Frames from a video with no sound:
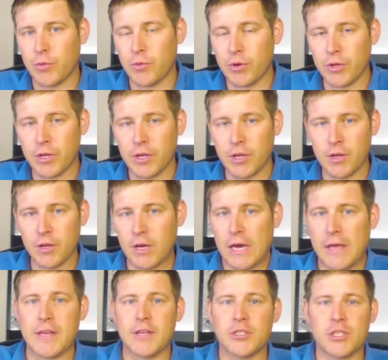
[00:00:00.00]
and really
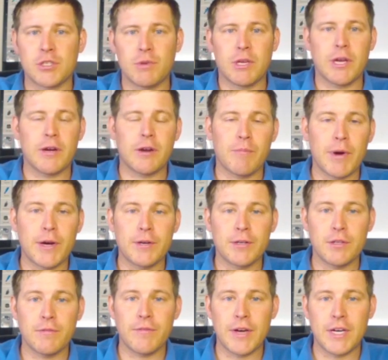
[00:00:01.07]
I think it should be compared
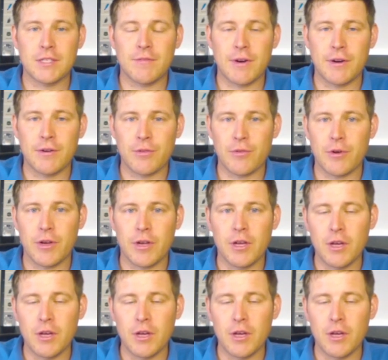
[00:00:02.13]
to the Fastfire III.